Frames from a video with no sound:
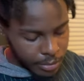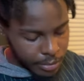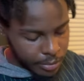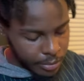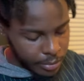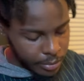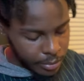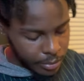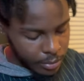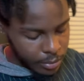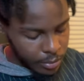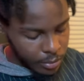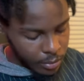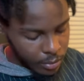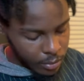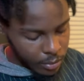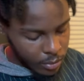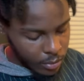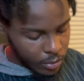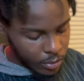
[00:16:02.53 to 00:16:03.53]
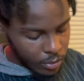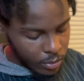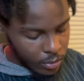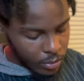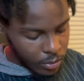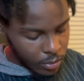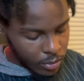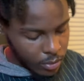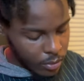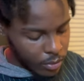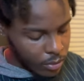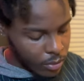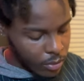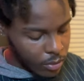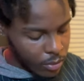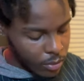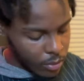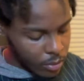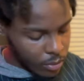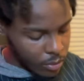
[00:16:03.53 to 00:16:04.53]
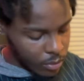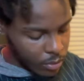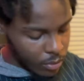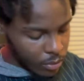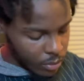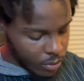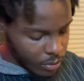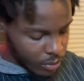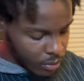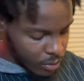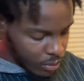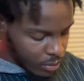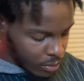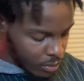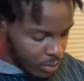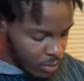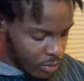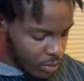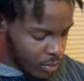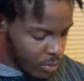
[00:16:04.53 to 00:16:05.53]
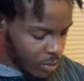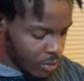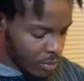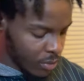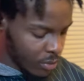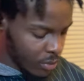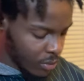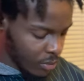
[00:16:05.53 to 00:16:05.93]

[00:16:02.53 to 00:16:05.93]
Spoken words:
(no one is talking)